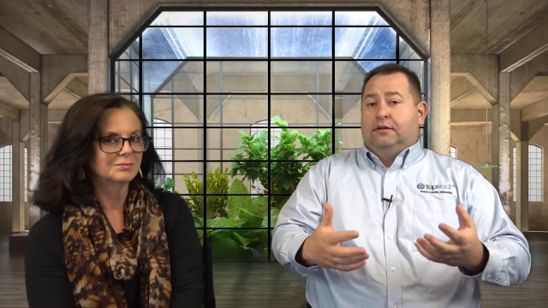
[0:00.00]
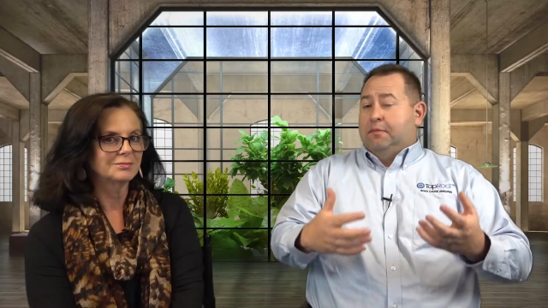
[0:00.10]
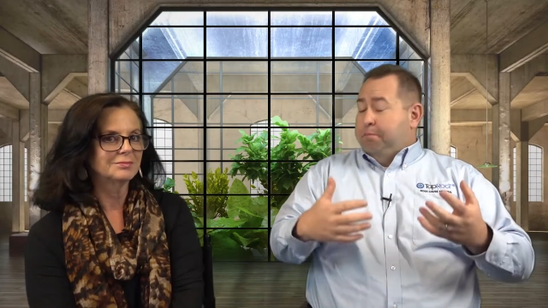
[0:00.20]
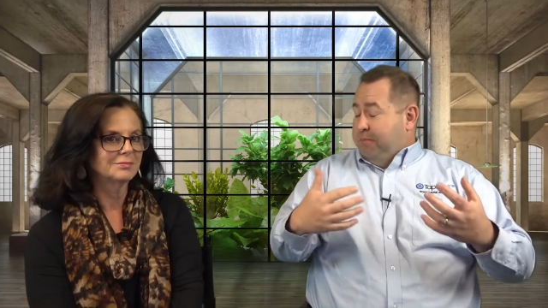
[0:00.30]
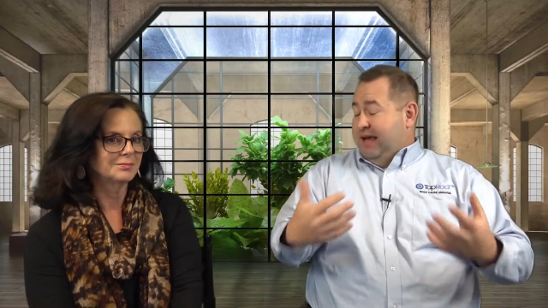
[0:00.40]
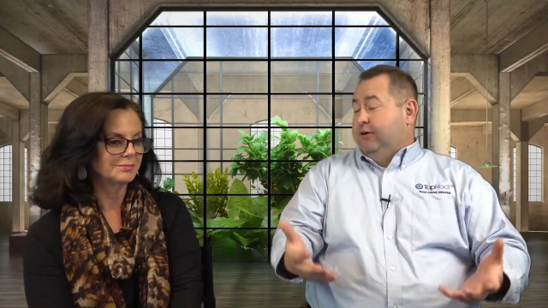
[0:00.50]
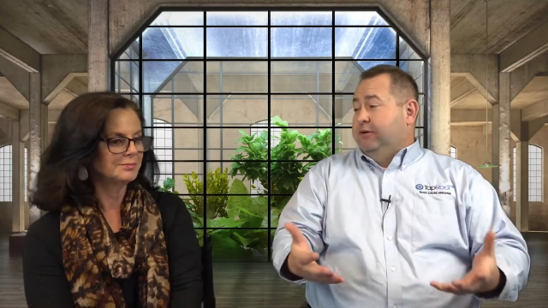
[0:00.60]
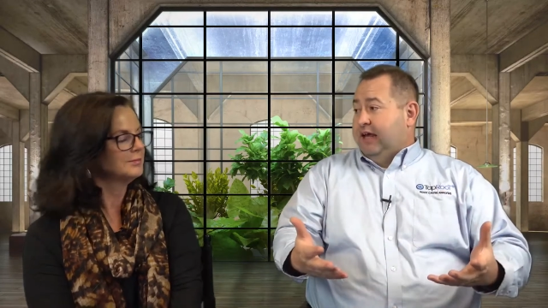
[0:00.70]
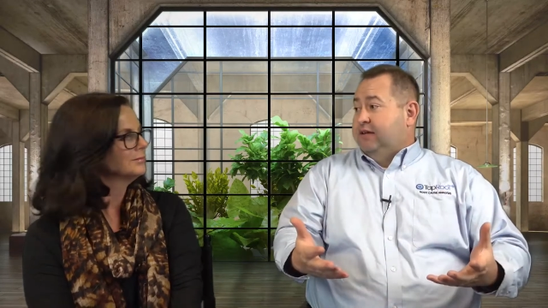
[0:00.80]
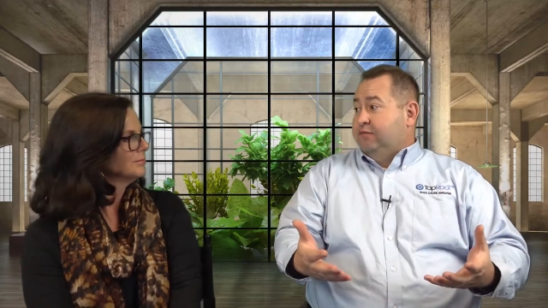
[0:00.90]
Speaker 1: the
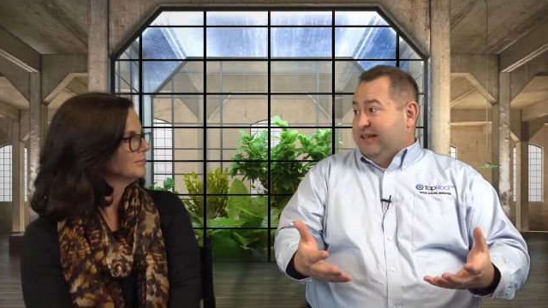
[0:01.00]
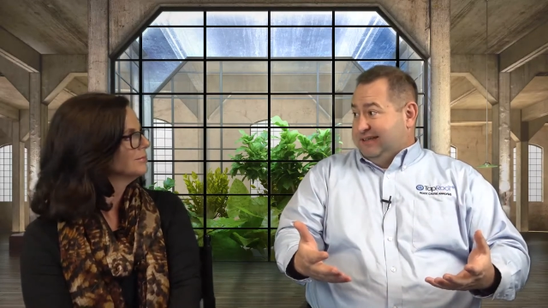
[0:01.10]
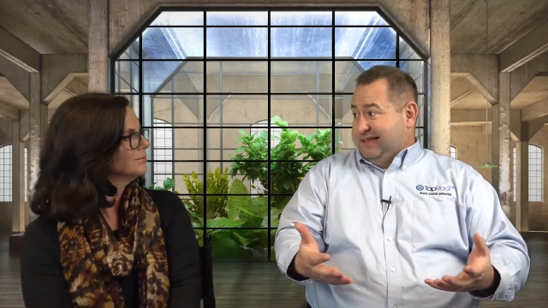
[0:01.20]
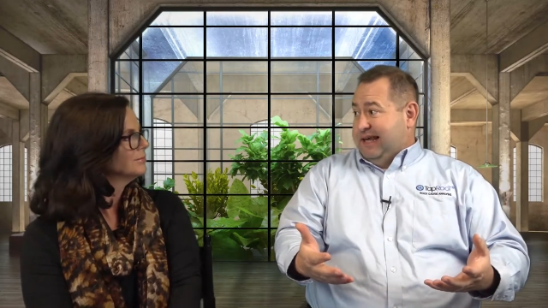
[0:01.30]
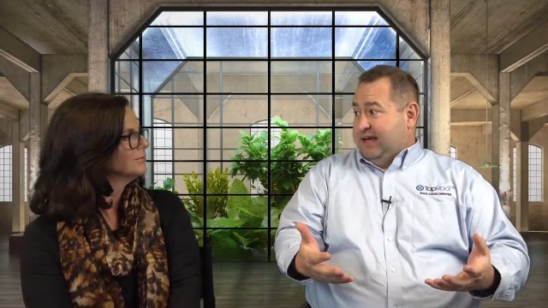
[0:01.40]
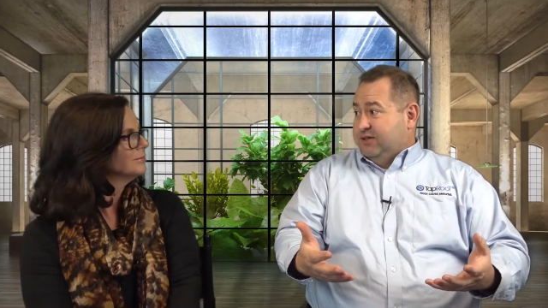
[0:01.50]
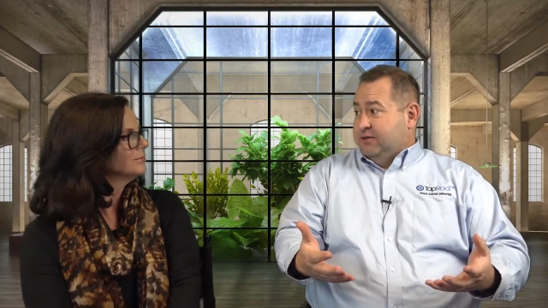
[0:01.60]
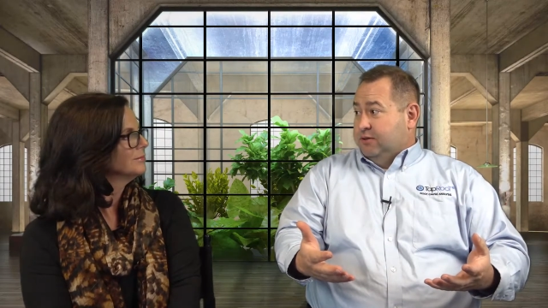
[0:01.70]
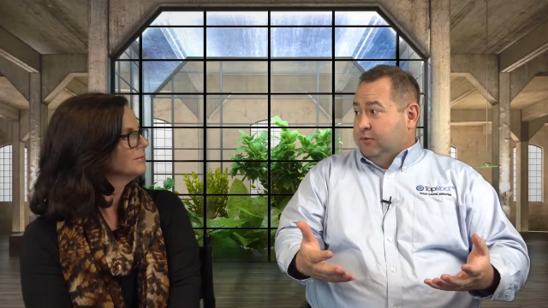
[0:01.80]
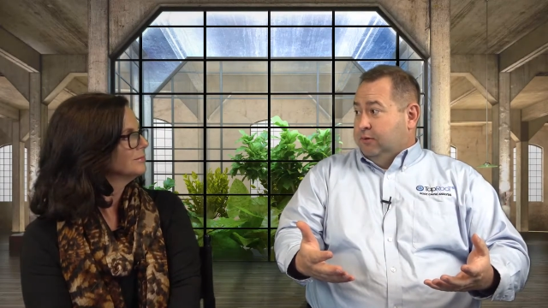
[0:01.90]
better that
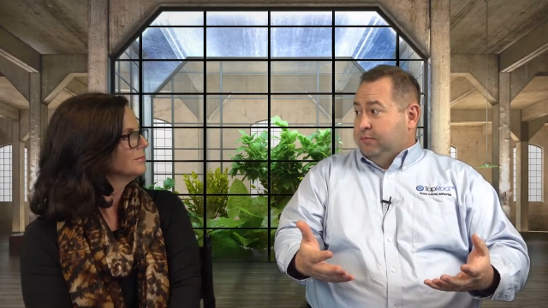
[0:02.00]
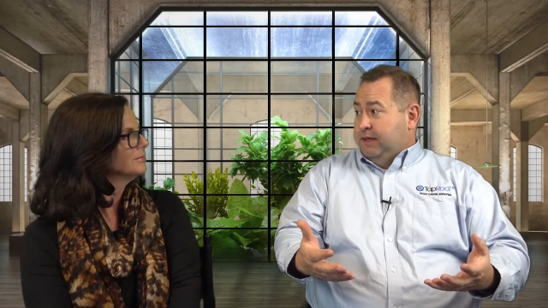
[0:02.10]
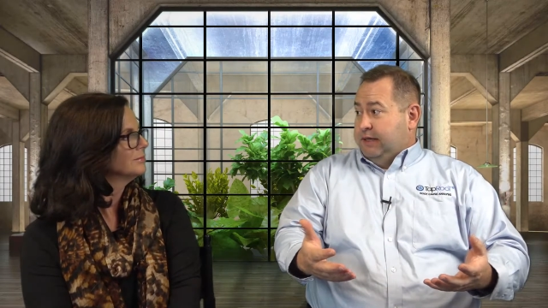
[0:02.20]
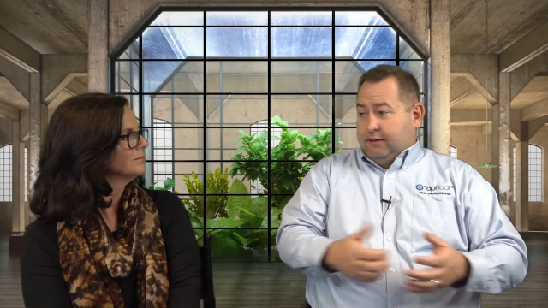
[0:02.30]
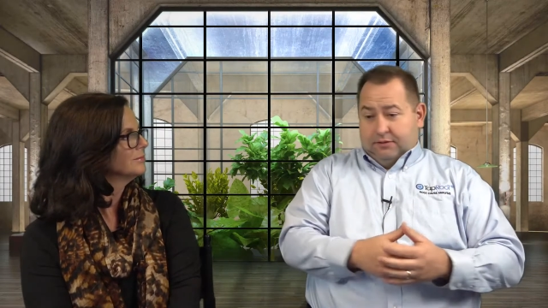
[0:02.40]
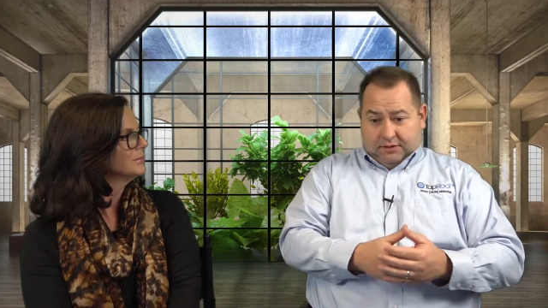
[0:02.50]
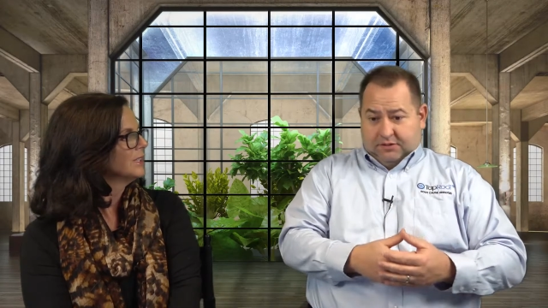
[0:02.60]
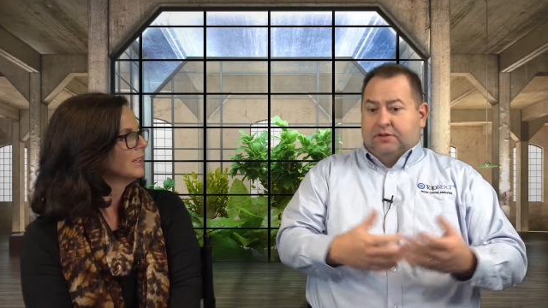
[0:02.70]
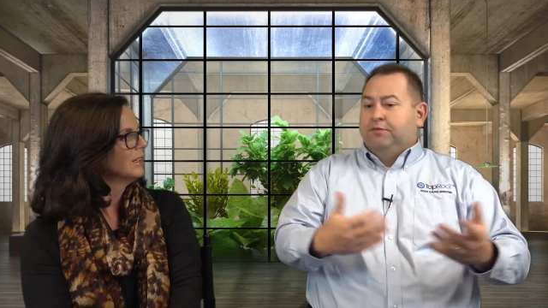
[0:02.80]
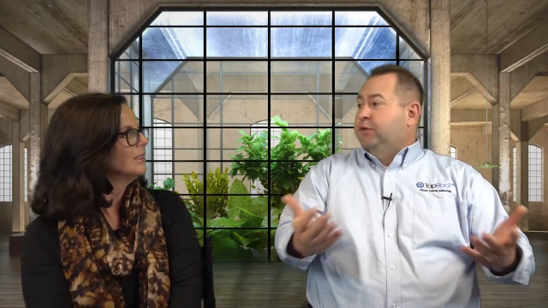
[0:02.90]
investigation's going to be
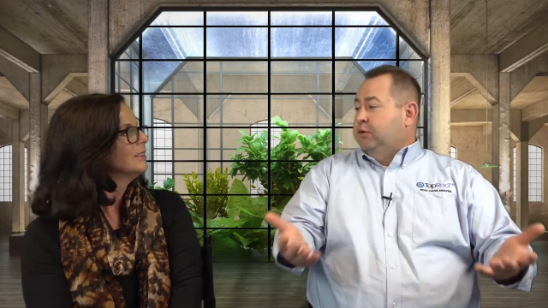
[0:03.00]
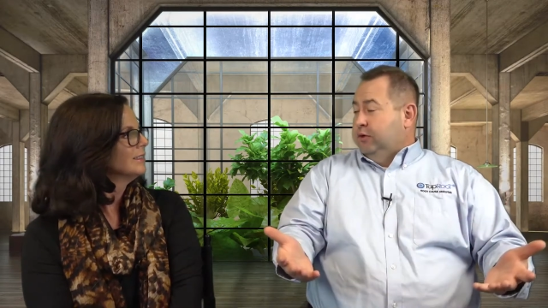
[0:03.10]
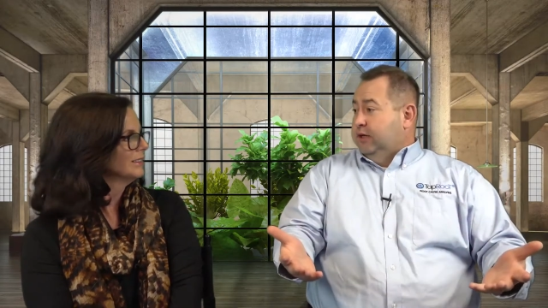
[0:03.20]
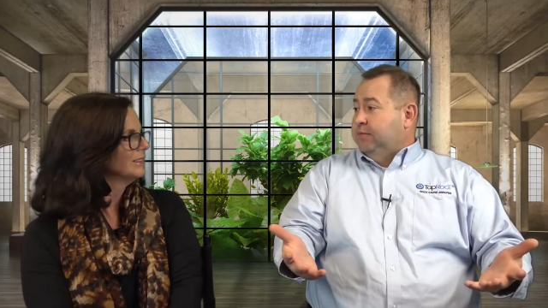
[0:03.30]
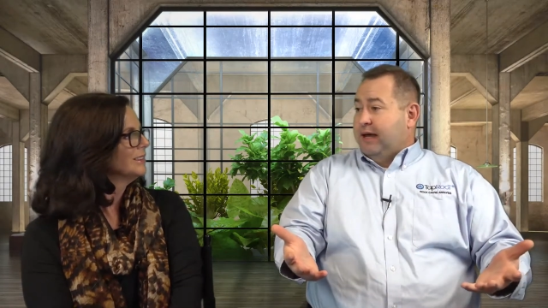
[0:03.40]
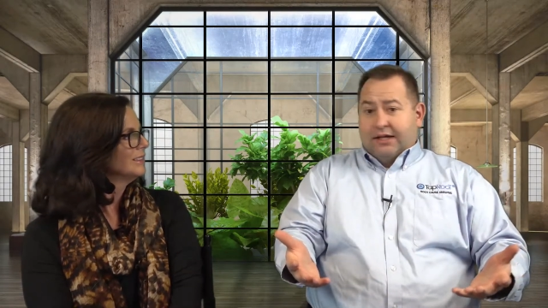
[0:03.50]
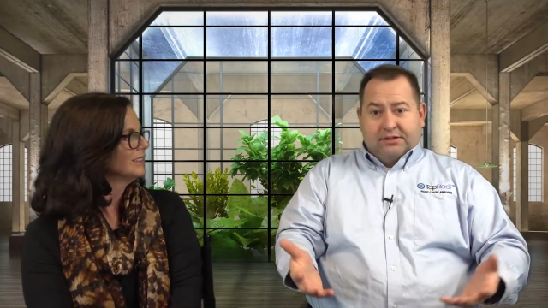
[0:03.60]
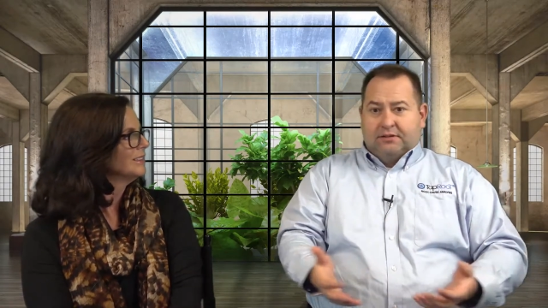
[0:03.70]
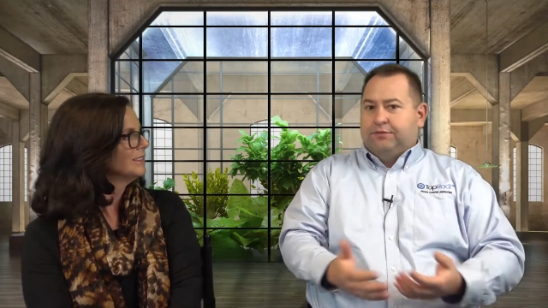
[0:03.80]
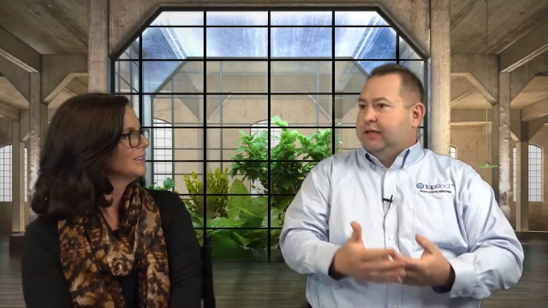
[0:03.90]
because if you can
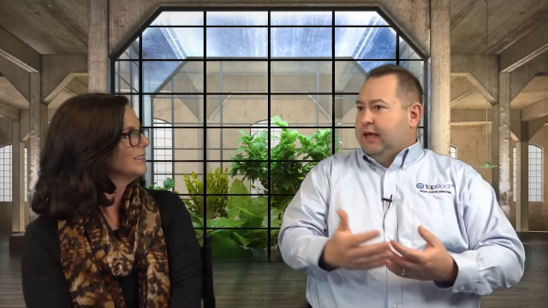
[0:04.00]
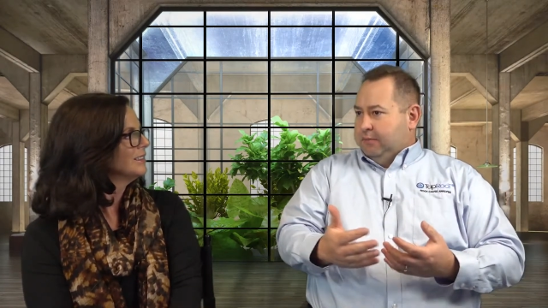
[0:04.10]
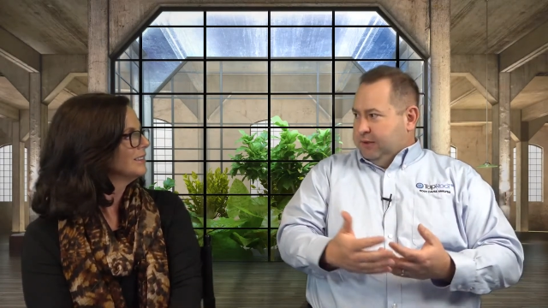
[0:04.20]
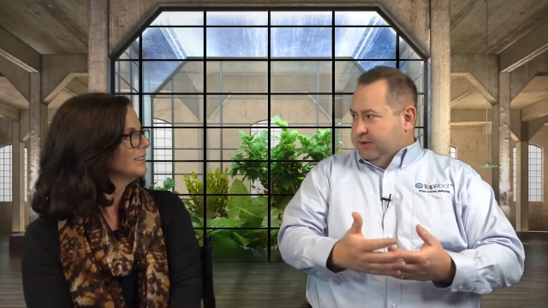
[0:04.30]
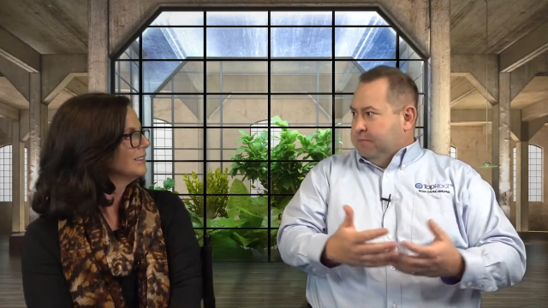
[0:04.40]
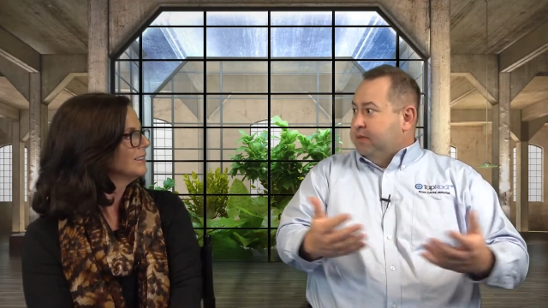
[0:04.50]
imagine if you got a bunch of